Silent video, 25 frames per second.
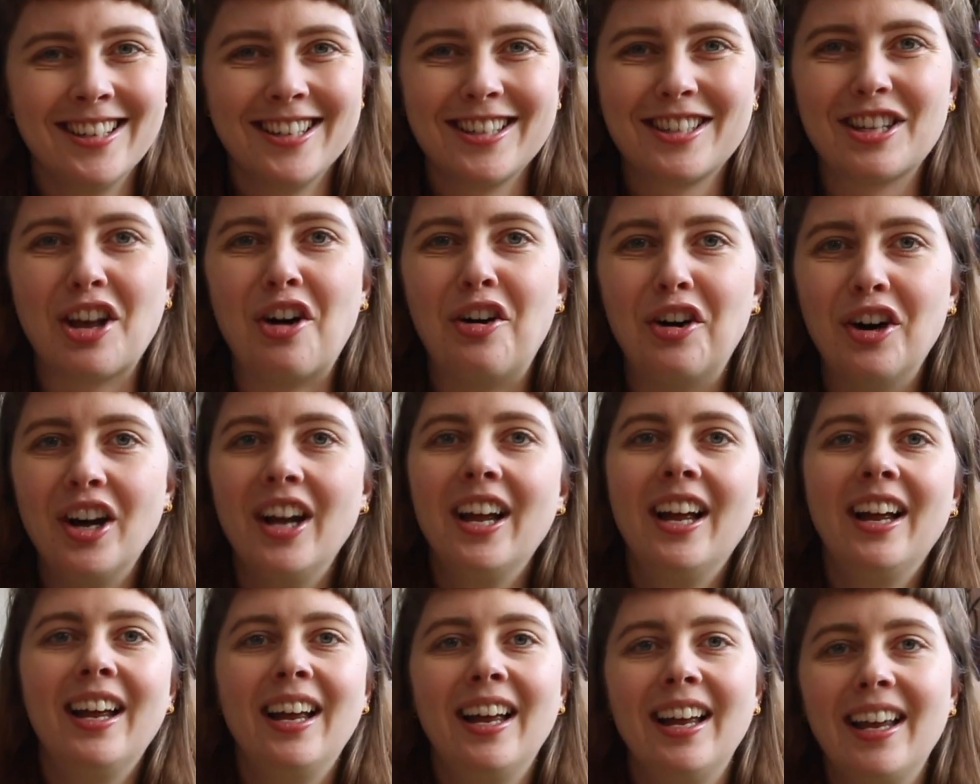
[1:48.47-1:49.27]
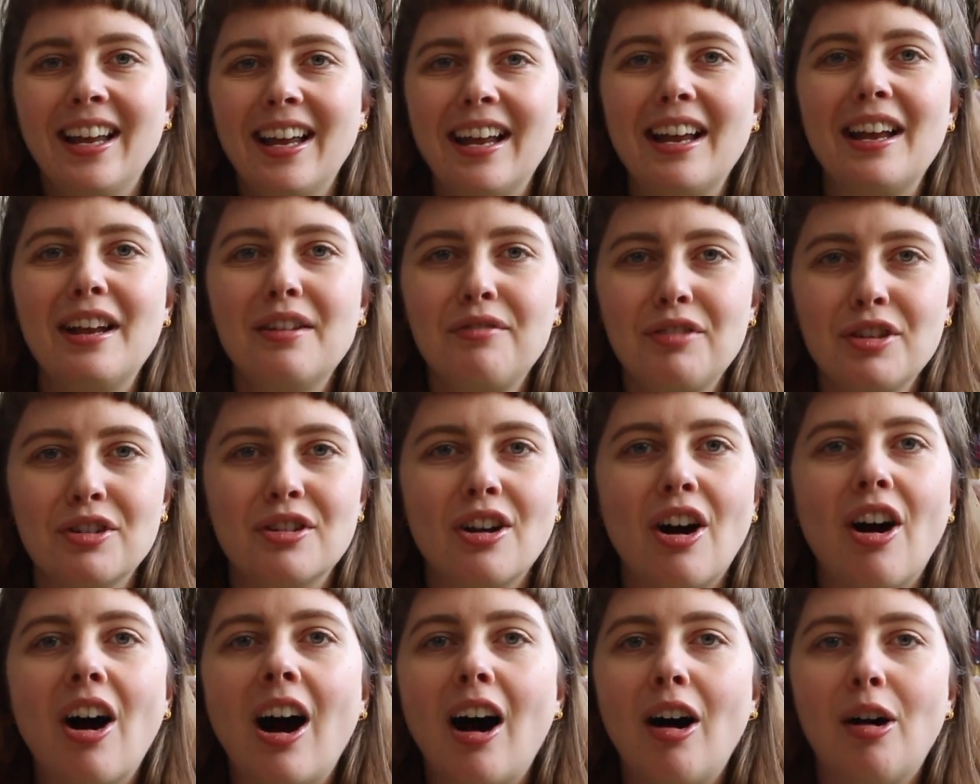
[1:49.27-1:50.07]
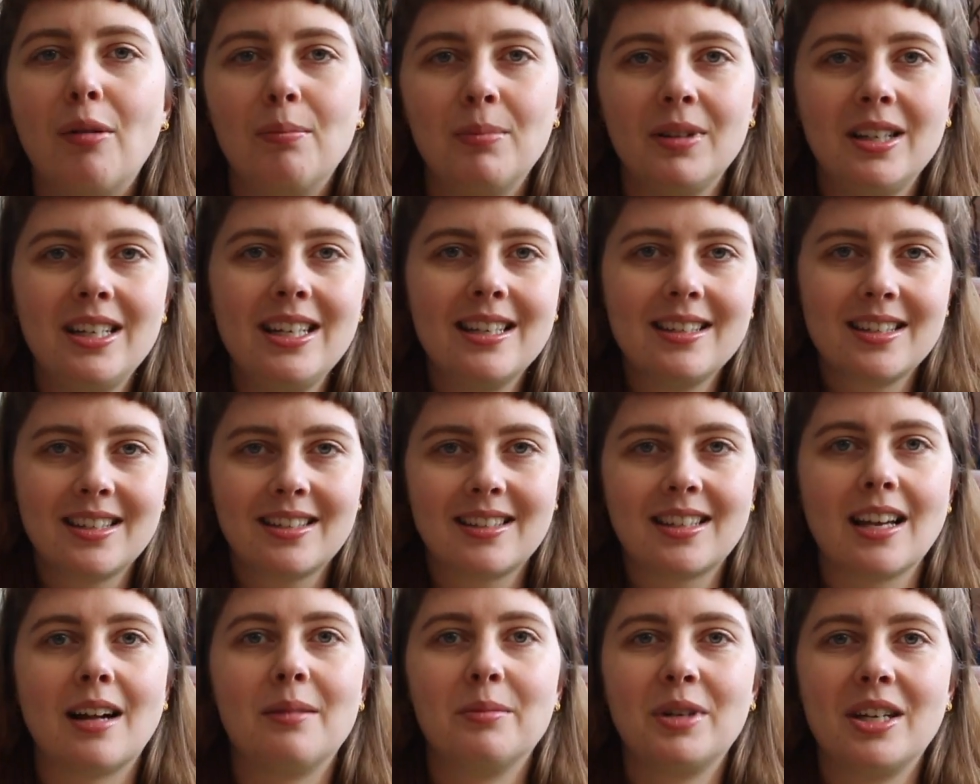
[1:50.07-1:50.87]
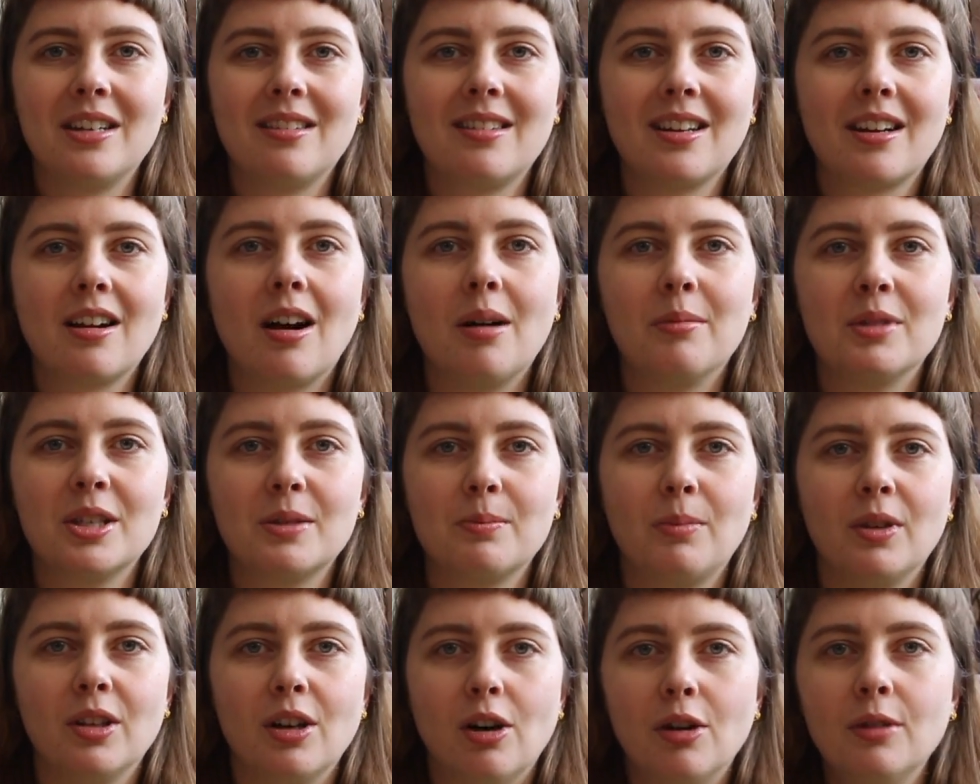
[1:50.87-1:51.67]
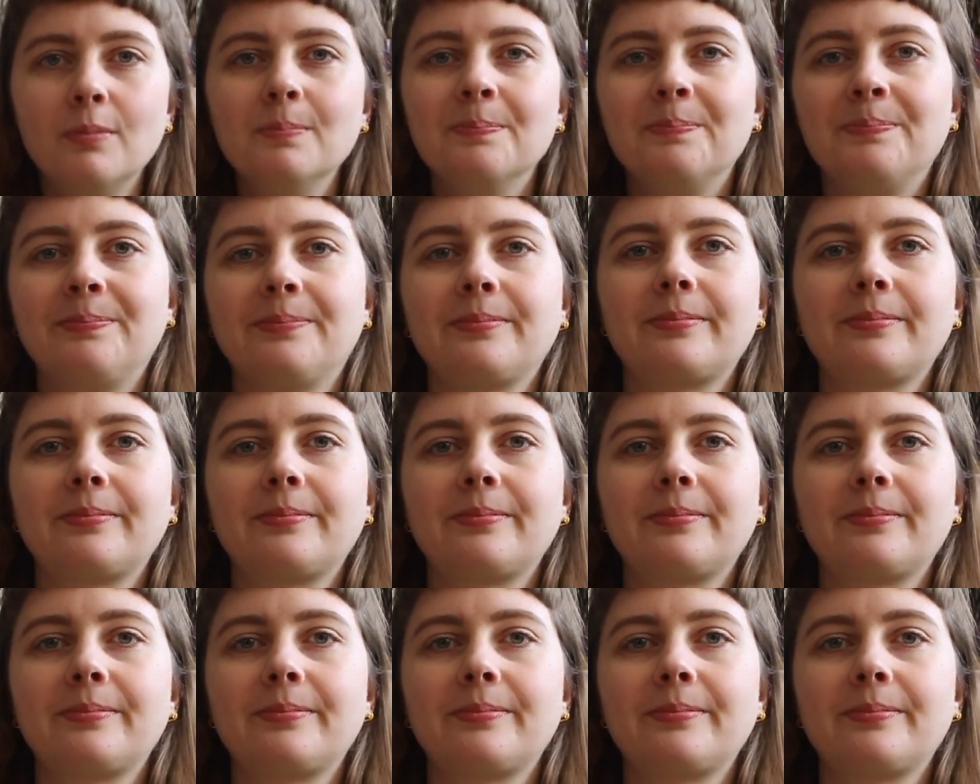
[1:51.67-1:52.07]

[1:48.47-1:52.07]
so if you know how, please tell me in the comments below.